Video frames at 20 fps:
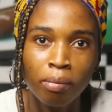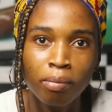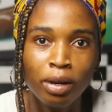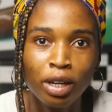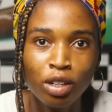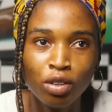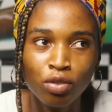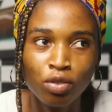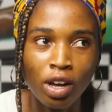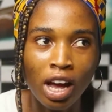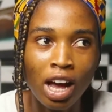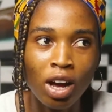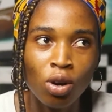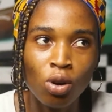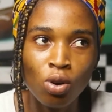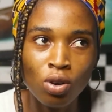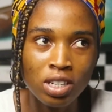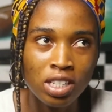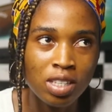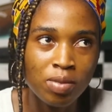But if you're a
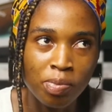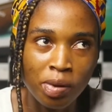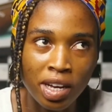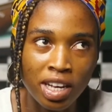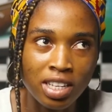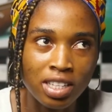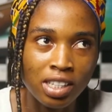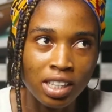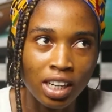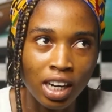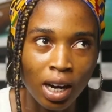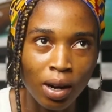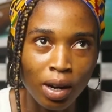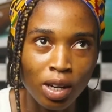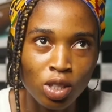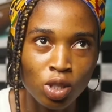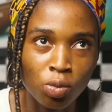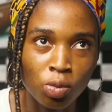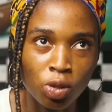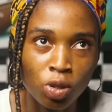ghost person, how
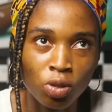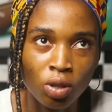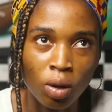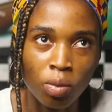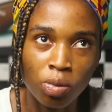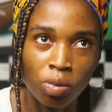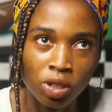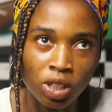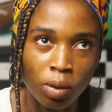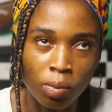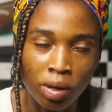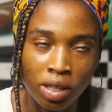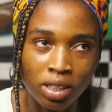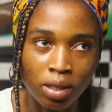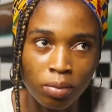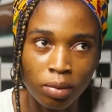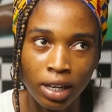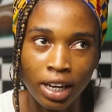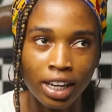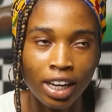are you supposed to approach the
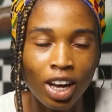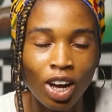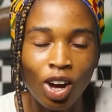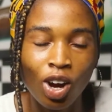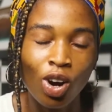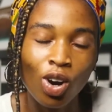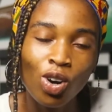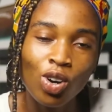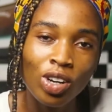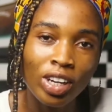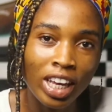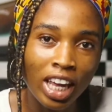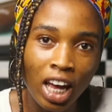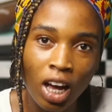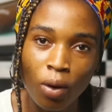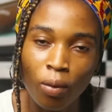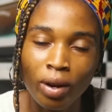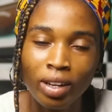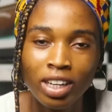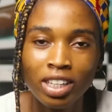person? Be like, oh
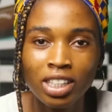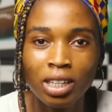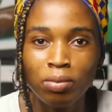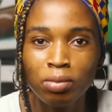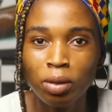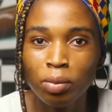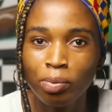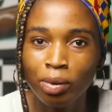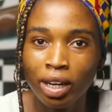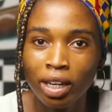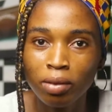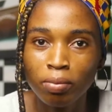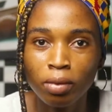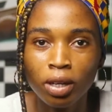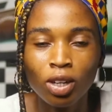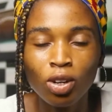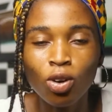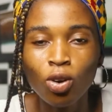yeah, we're in the same department.